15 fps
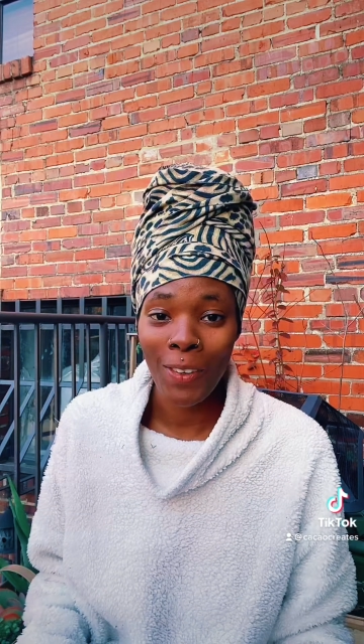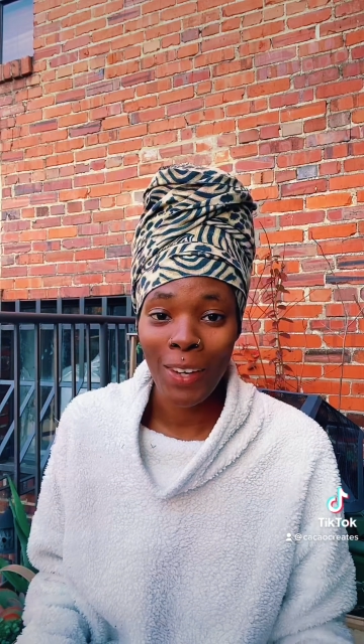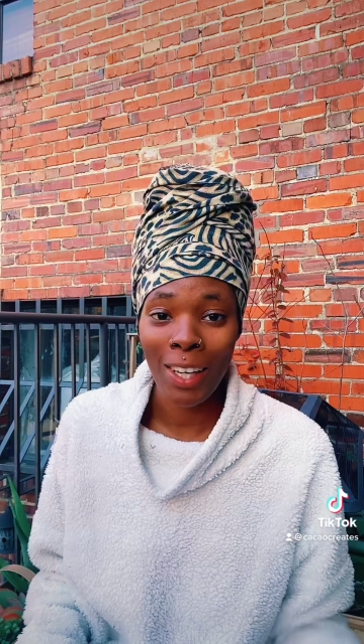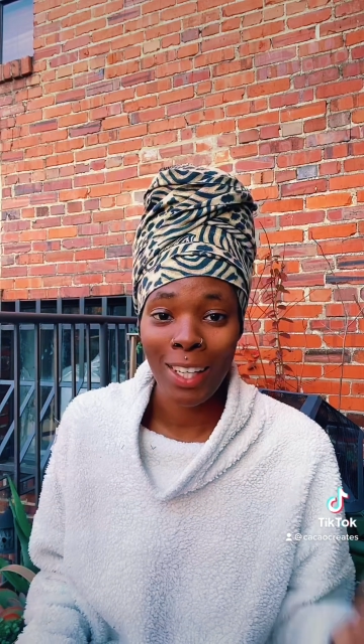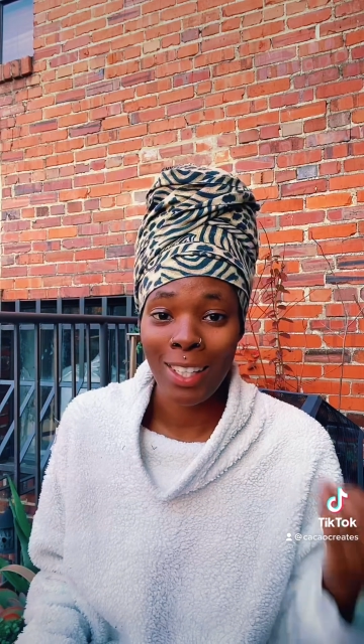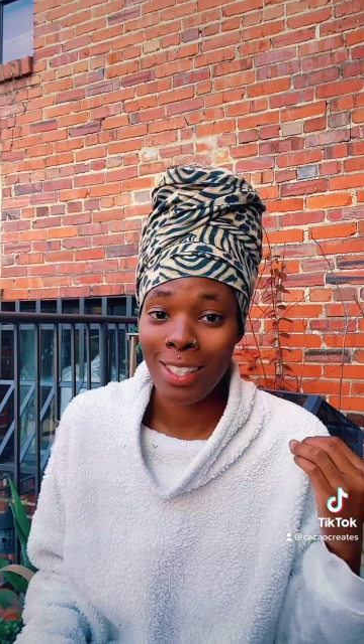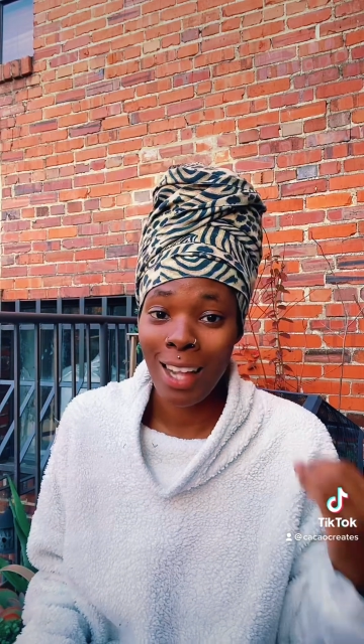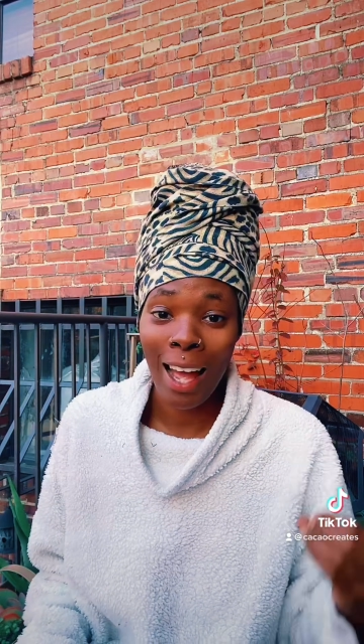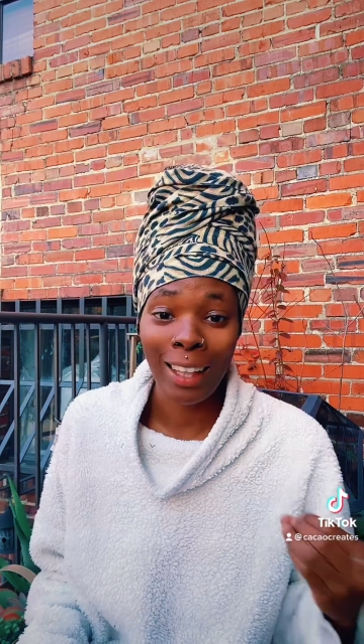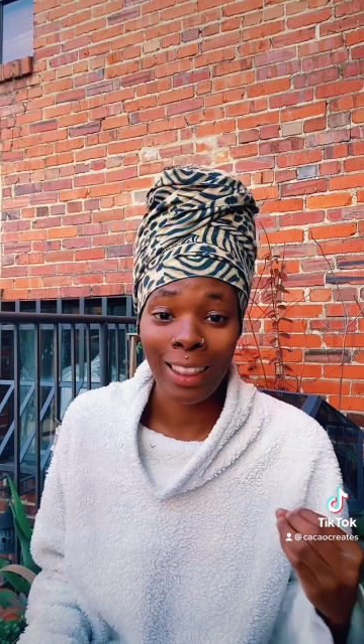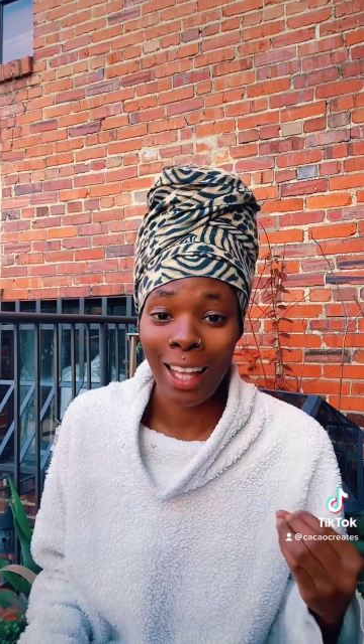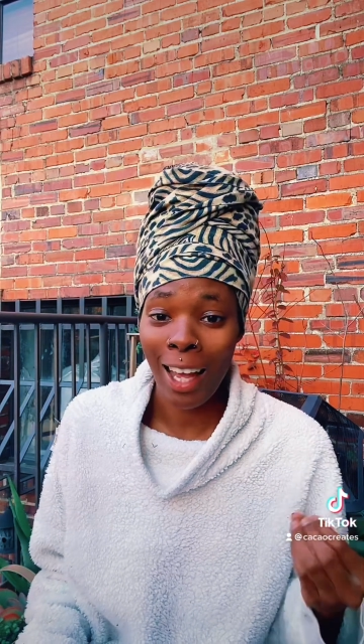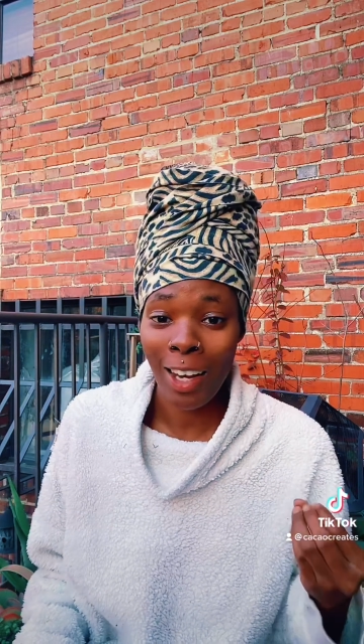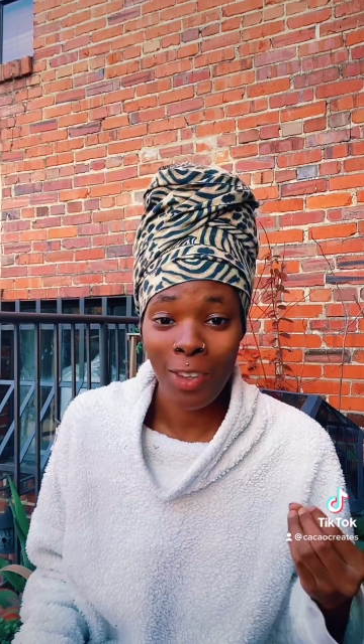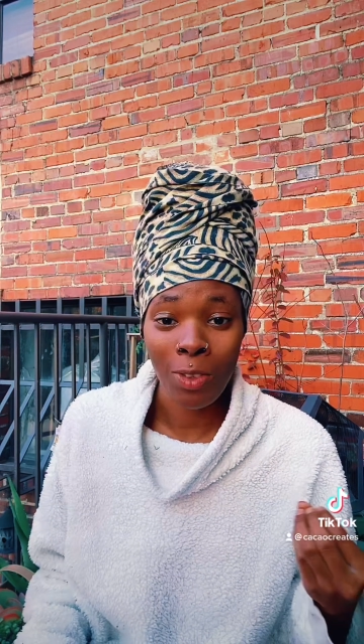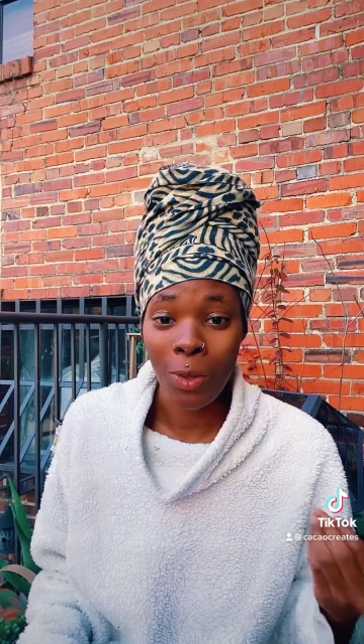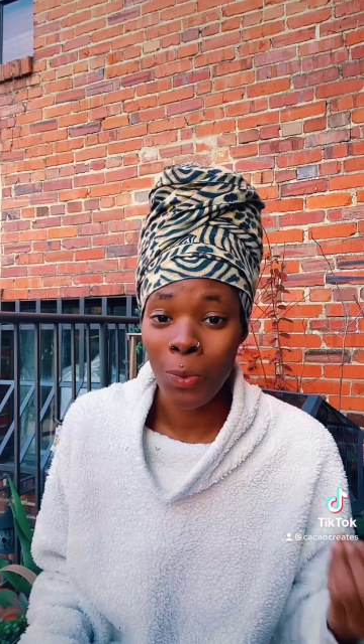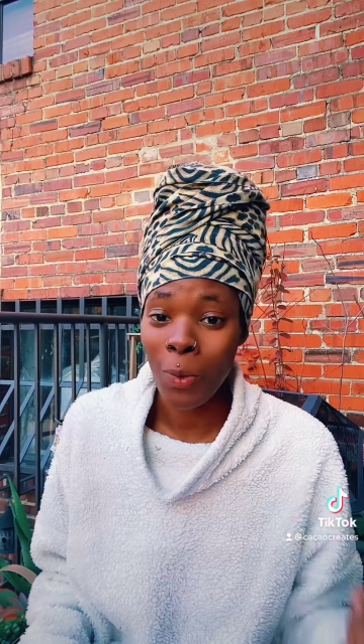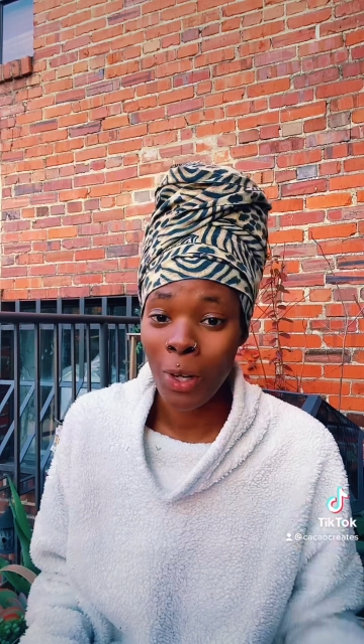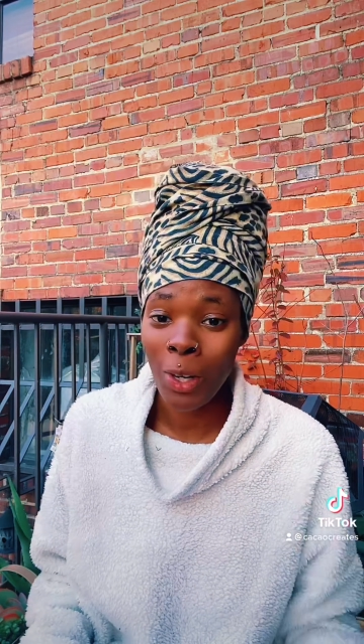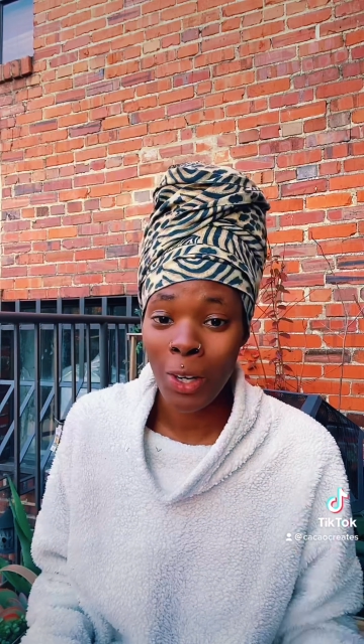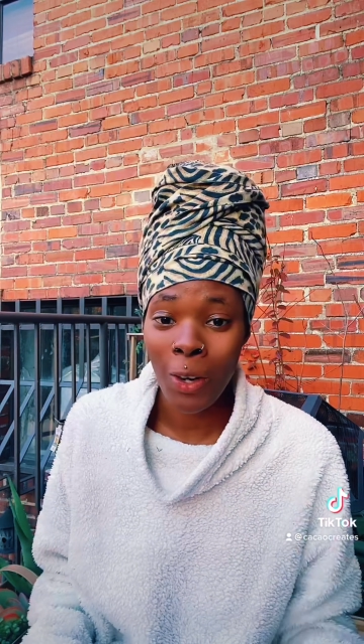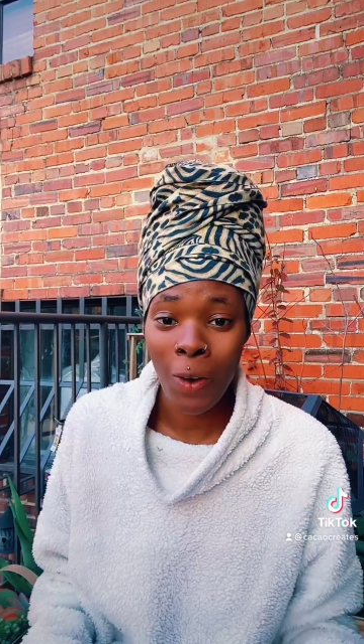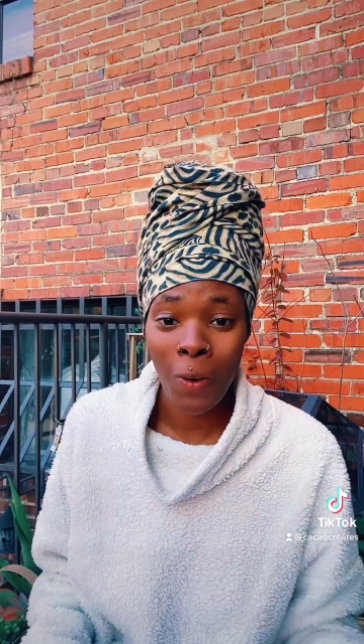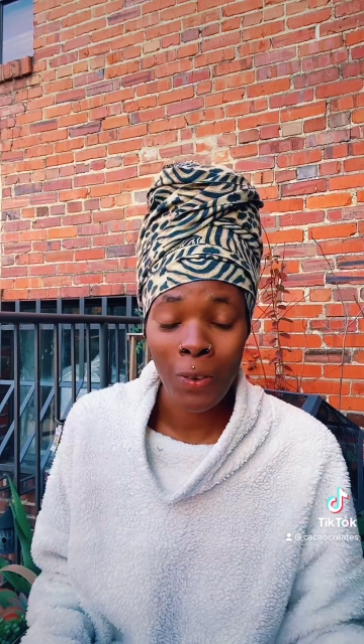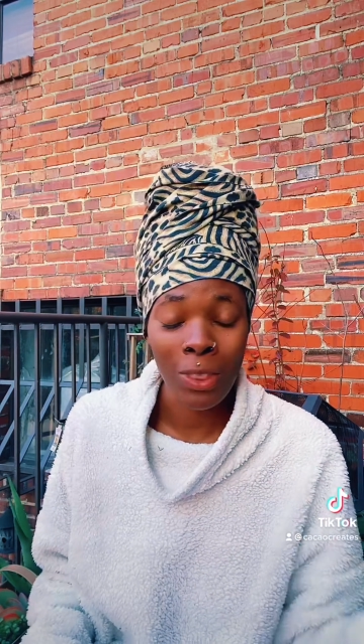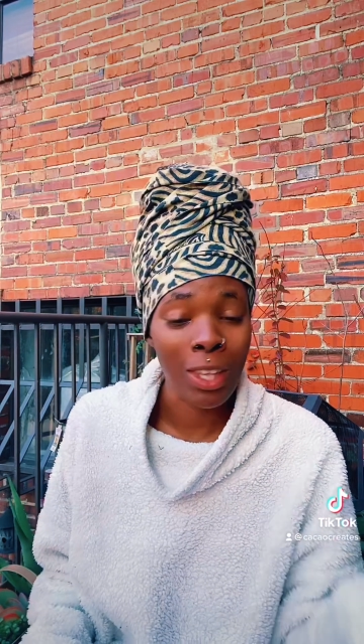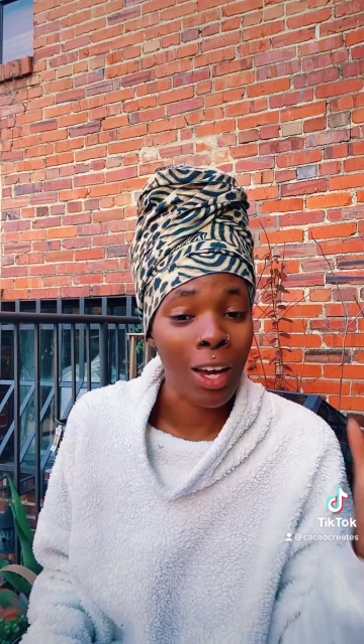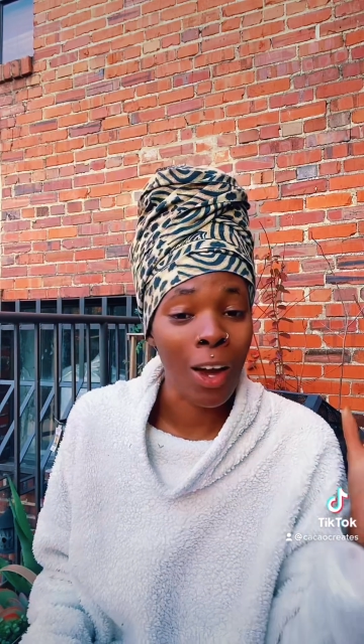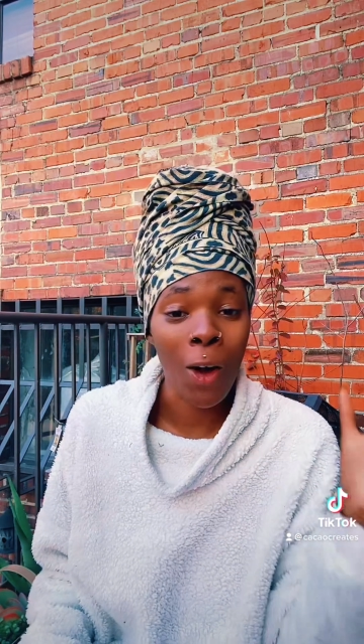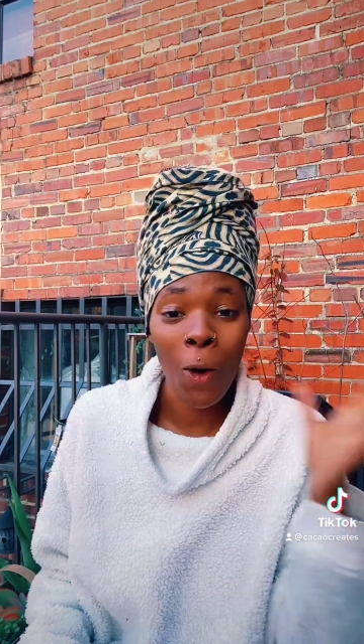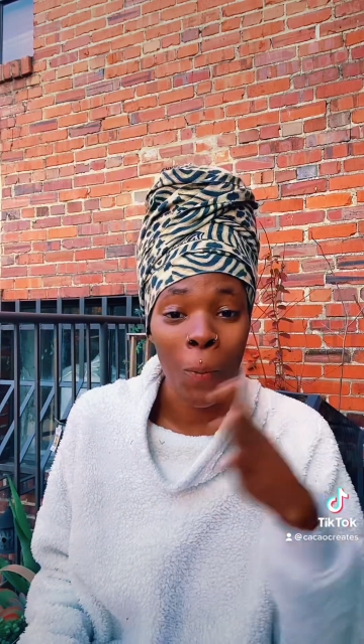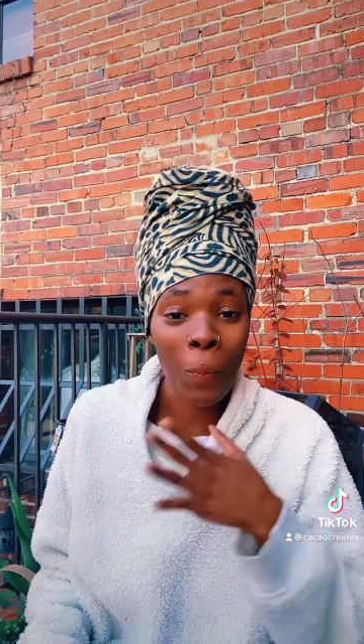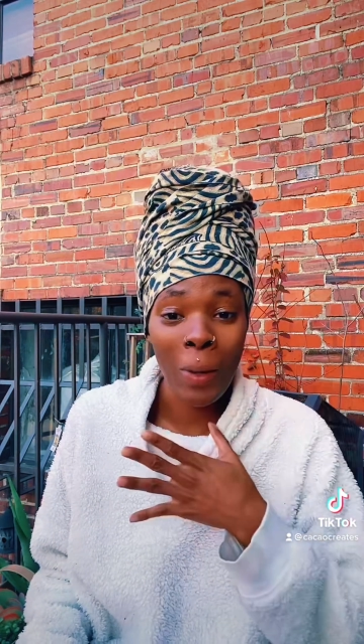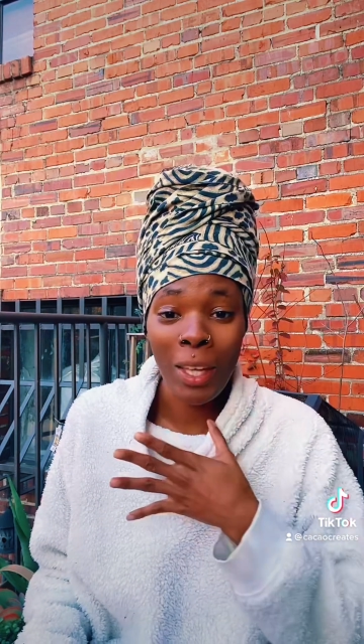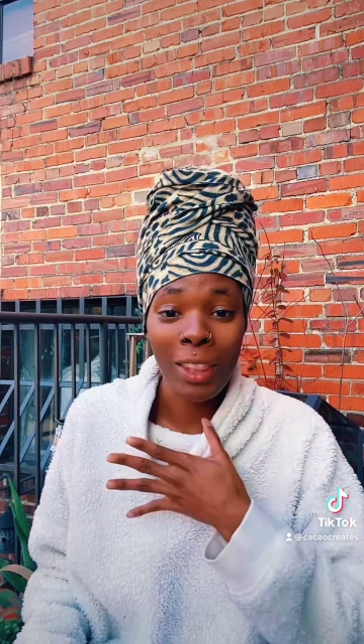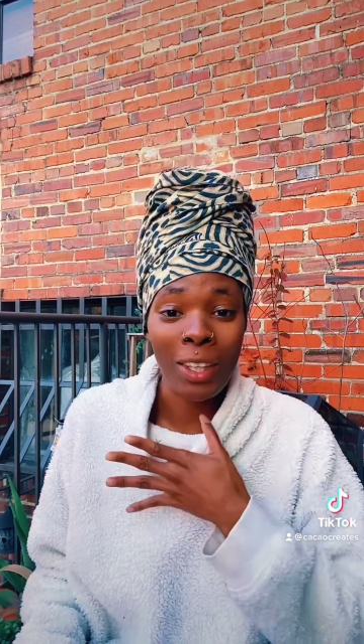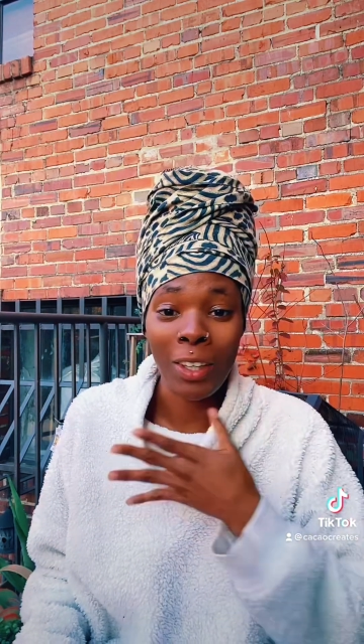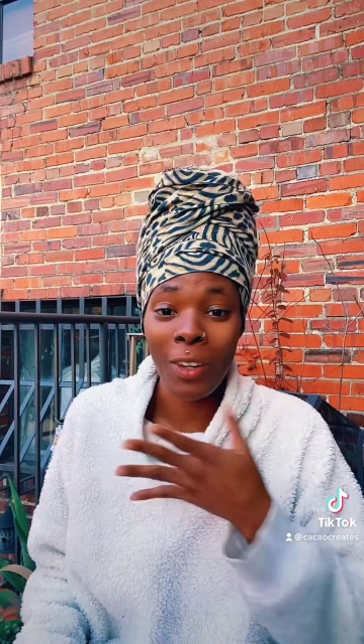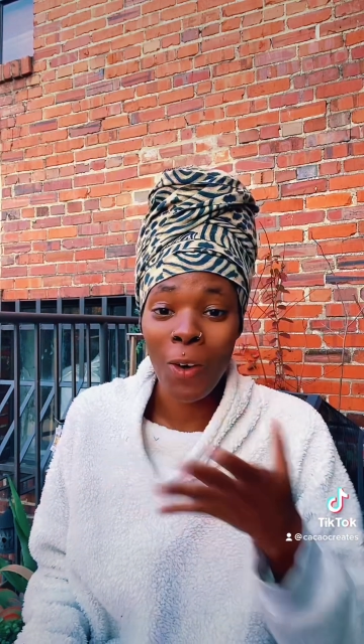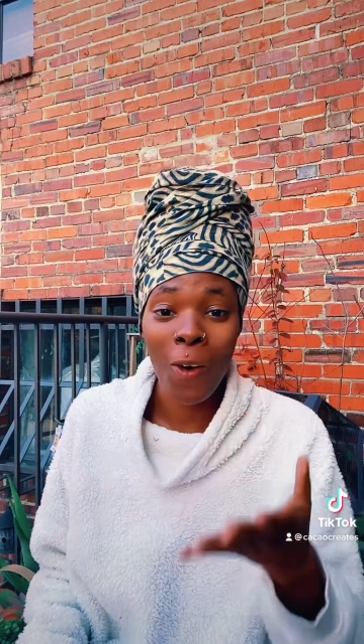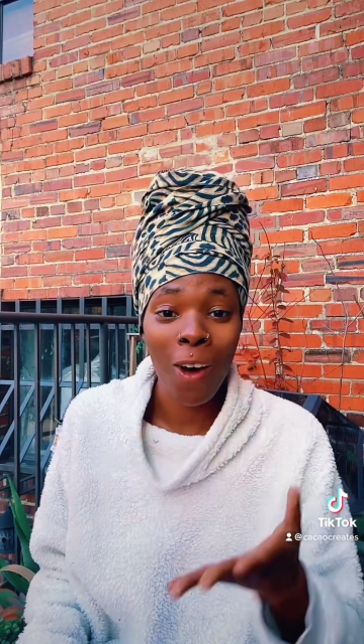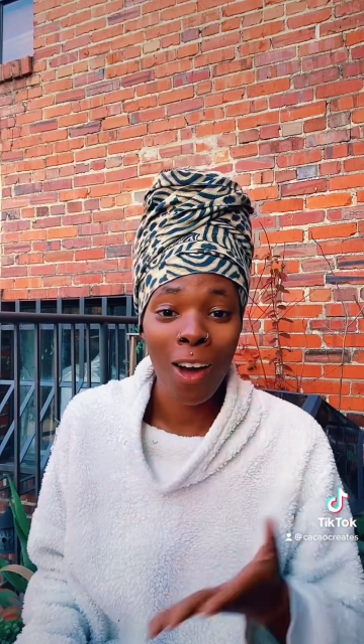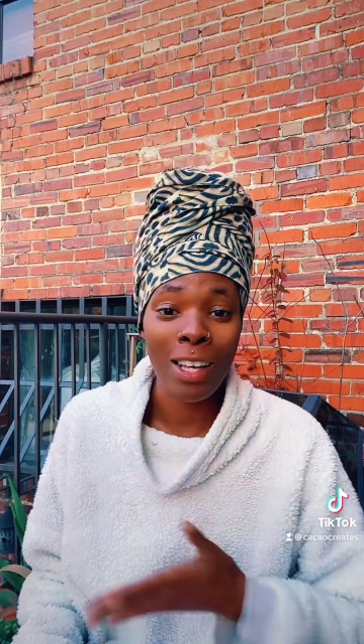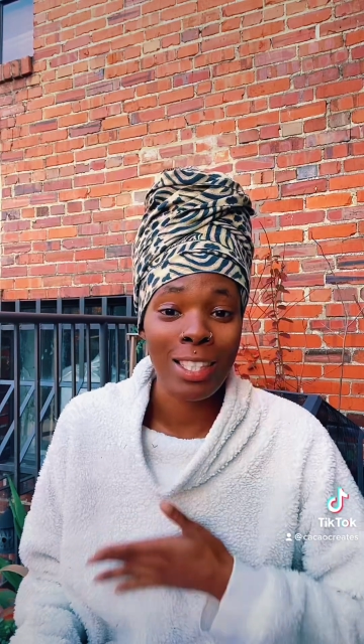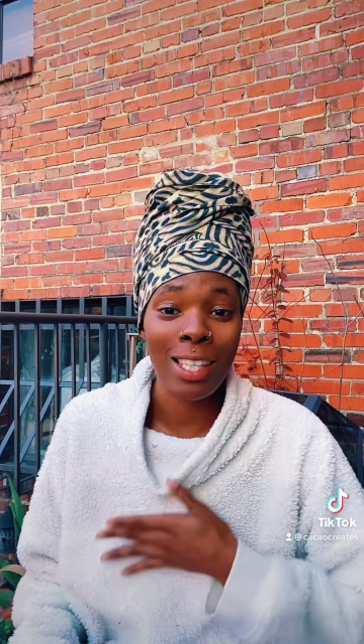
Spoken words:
It is not the end of the world. The hope in the cause